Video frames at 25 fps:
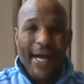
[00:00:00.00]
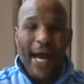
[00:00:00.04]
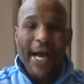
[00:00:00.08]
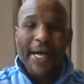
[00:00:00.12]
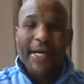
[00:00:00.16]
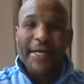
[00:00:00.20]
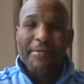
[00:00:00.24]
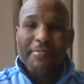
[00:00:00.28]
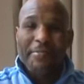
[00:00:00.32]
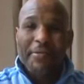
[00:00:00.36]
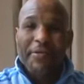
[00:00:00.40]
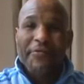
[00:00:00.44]
I
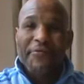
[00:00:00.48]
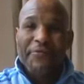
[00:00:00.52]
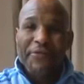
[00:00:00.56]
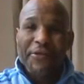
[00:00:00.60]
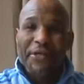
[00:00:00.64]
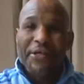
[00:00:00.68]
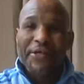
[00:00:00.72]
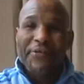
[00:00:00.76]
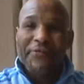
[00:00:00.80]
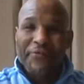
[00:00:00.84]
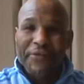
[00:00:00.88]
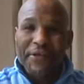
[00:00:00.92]
can be
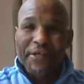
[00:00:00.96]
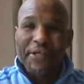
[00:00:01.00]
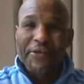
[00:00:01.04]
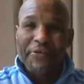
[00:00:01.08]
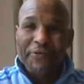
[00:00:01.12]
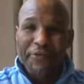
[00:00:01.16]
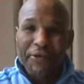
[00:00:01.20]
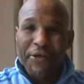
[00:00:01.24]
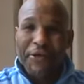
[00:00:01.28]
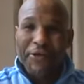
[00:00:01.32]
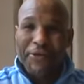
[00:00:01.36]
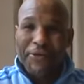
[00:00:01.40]
really, really
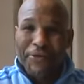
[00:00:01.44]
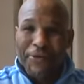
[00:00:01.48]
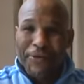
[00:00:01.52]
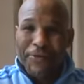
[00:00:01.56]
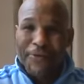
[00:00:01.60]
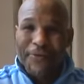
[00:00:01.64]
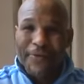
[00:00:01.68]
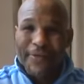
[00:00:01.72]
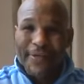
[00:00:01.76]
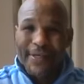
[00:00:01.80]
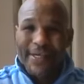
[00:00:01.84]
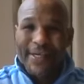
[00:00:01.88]

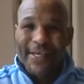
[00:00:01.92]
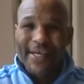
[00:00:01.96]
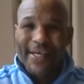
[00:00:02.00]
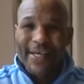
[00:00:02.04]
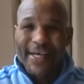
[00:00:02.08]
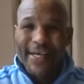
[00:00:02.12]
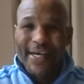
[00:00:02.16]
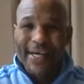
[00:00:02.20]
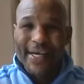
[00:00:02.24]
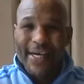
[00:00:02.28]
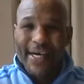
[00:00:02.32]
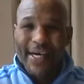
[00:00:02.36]
critical
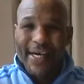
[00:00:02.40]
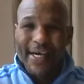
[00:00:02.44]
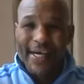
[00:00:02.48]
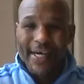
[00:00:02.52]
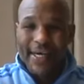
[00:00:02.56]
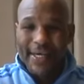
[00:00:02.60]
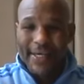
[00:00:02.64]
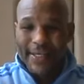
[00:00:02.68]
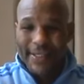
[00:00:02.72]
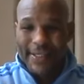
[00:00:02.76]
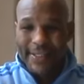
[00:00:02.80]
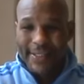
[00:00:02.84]

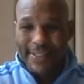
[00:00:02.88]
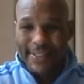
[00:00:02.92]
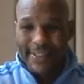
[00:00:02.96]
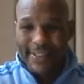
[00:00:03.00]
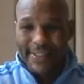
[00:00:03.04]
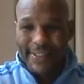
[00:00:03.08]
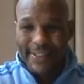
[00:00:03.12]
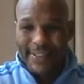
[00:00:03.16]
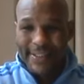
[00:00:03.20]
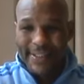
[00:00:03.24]
uh,